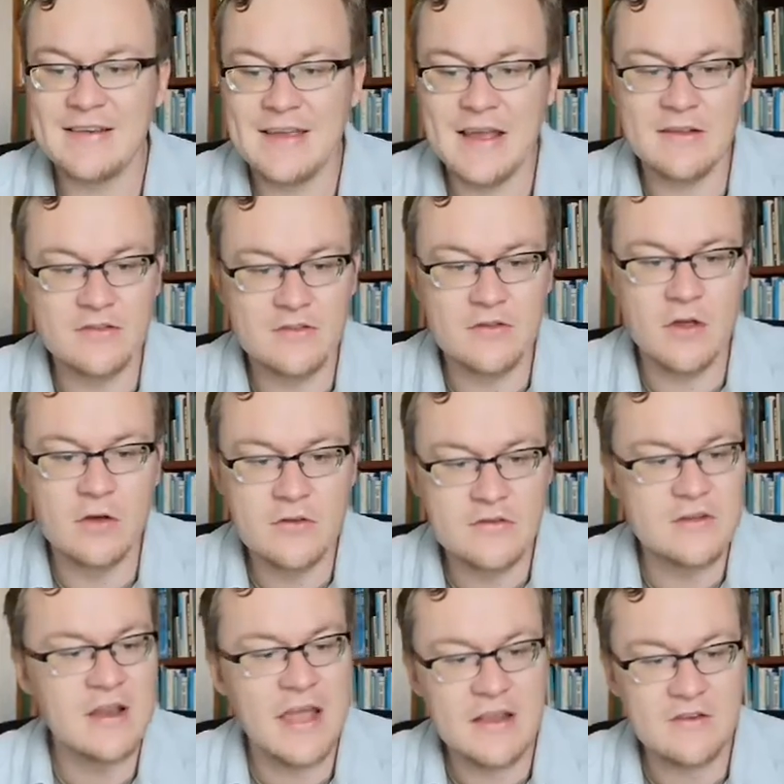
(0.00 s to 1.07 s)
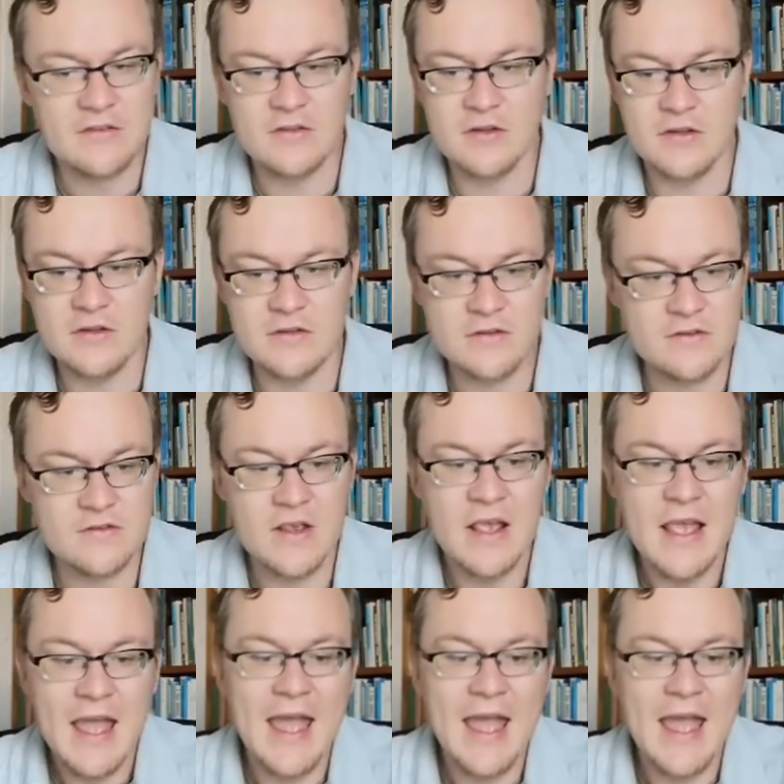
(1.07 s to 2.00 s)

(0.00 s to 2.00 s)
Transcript: against those nations